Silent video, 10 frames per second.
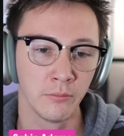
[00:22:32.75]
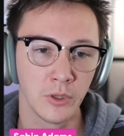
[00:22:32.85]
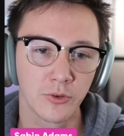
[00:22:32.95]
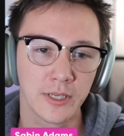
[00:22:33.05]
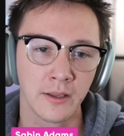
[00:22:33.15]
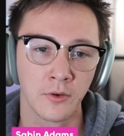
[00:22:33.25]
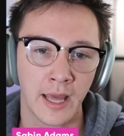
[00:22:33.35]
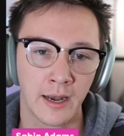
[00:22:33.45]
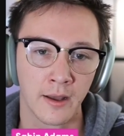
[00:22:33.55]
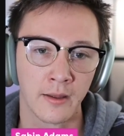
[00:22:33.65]
mutate your
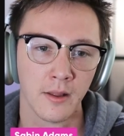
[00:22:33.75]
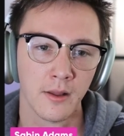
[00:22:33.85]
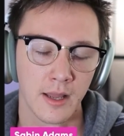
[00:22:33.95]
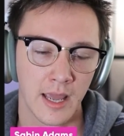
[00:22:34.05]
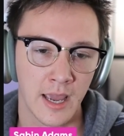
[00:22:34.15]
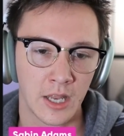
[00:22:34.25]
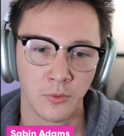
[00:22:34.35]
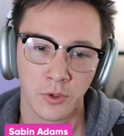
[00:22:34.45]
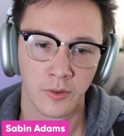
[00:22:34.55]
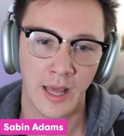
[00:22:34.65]
data, and you would
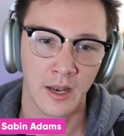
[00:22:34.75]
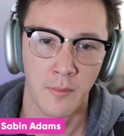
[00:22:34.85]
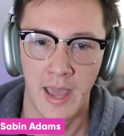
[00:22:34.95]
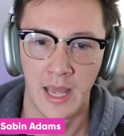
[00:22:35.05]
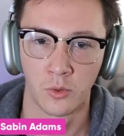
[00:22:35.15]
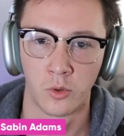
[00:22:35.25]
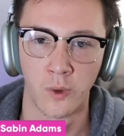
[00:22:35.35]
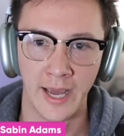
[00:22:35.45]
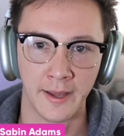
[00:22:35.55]
do that in a manual way.